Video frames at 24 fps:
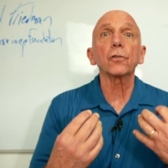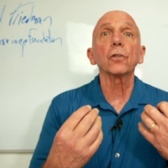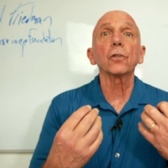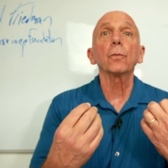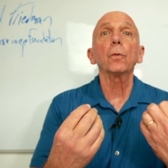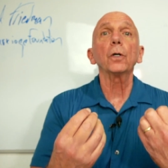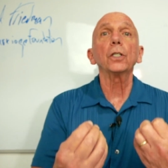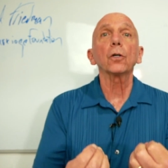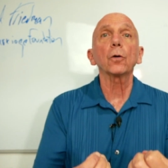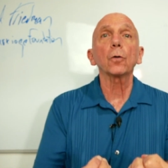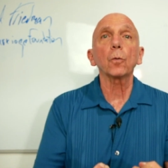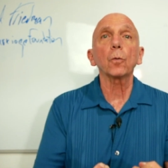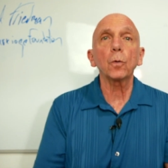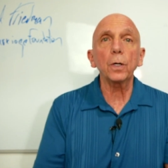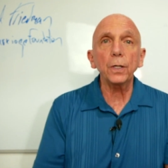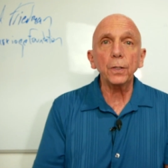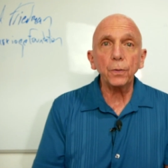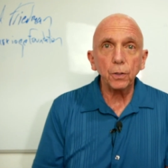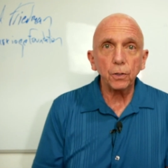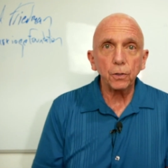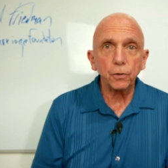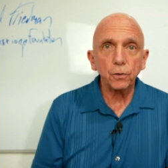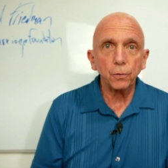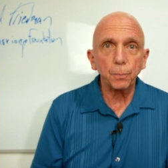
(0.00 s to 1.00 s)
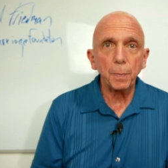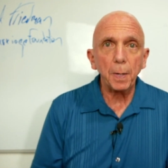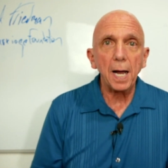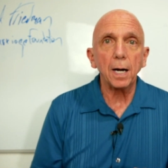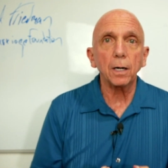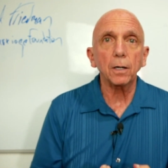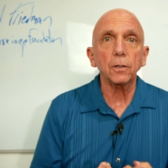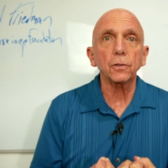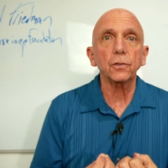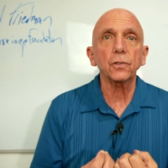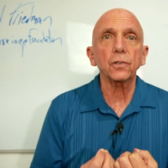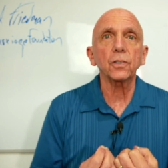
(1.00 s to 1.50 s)
when you're with your
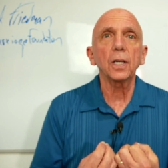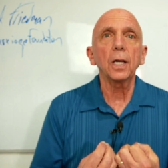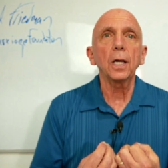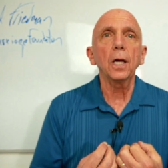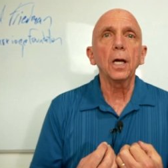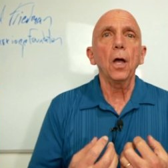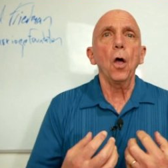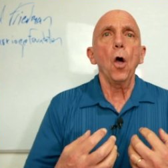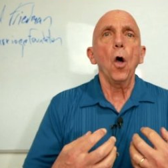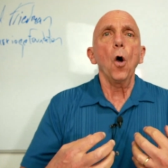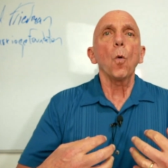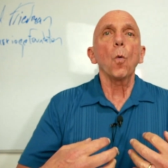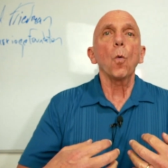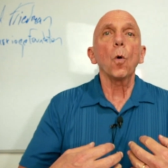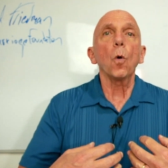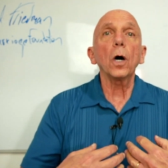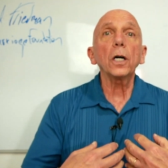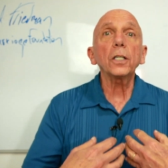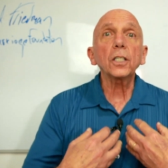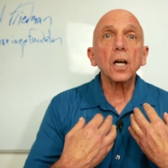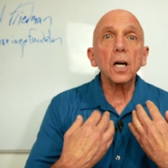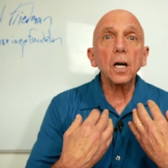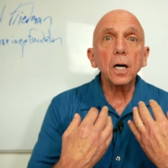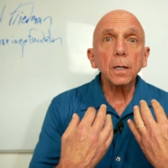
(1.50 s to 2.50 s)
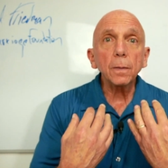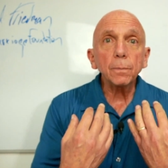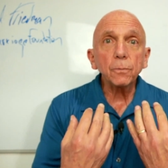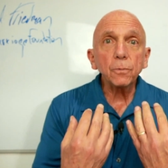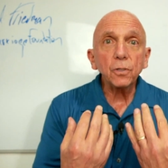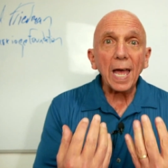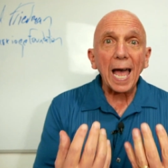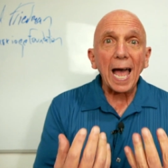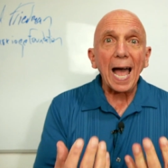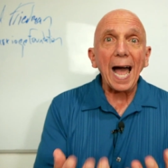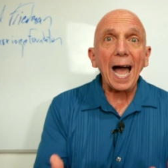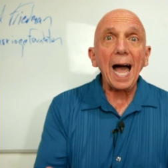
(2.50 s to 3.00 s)
spouse, what comes
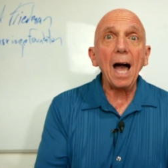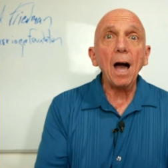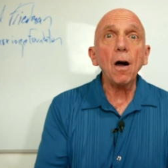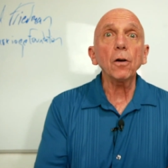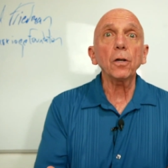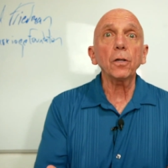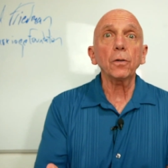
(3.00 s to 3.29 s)
out